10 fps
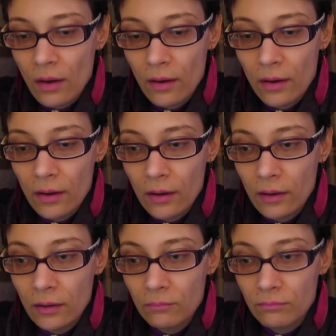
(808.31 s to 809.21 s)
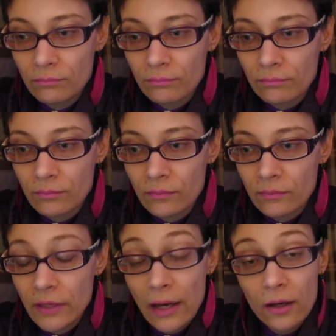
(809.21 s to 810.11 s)
uh,
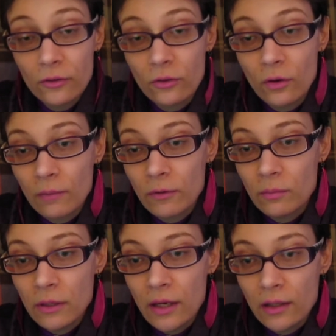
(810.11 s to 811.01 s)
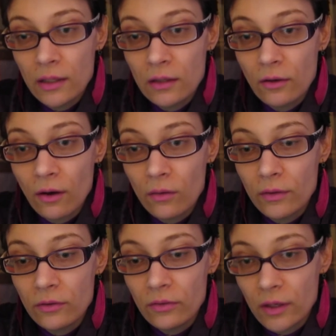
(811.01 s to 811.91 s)
yeah, so I'm going to be getting into all
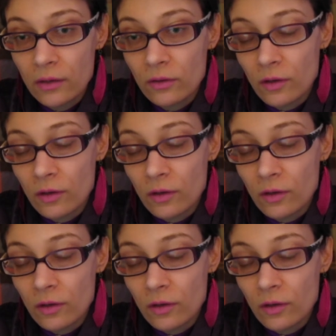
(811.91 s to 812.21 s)
these things.